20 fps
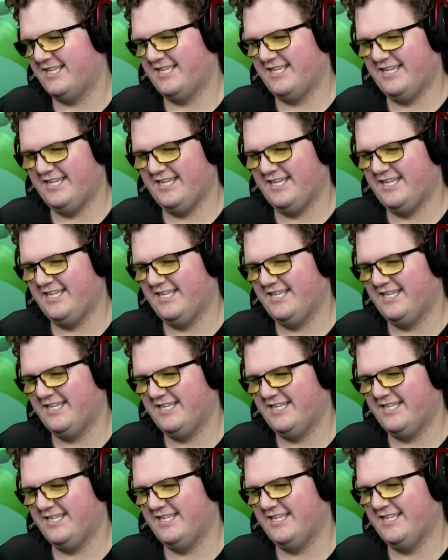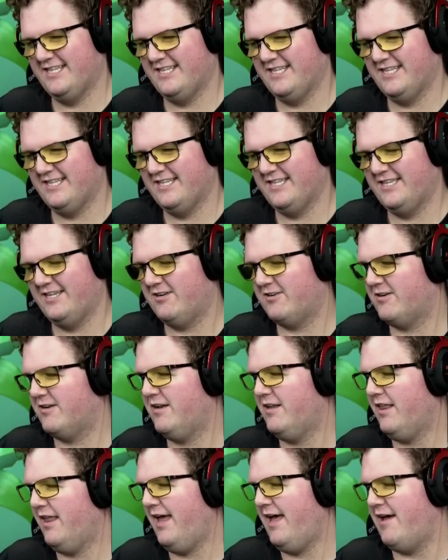You're going to
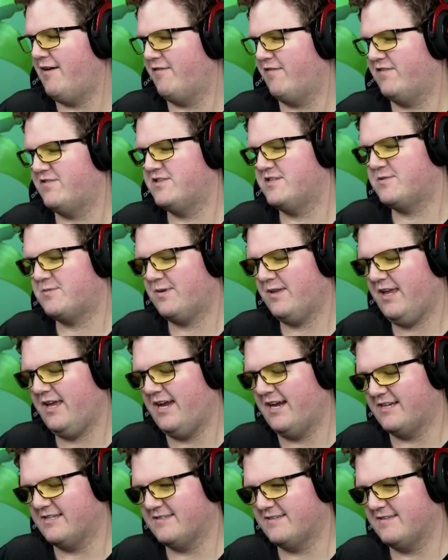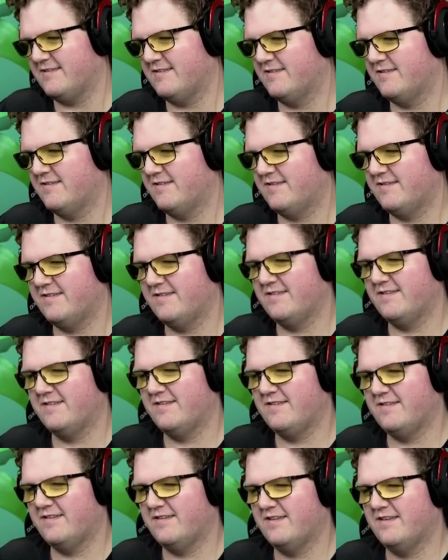laugh. Just relax.
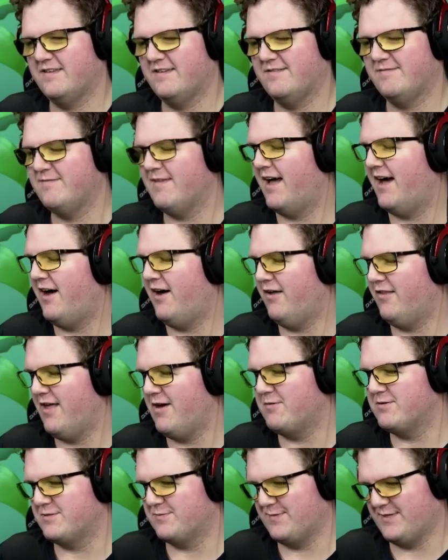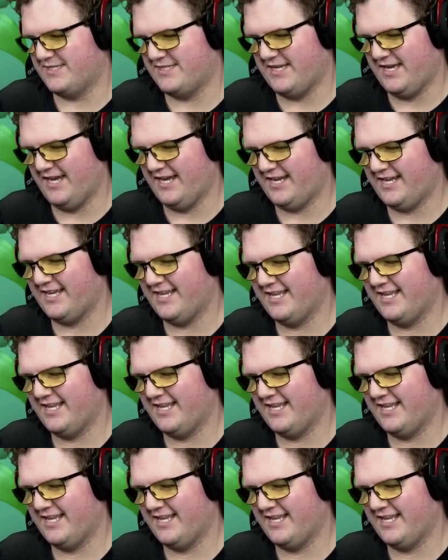Well, oh, that was a mistake.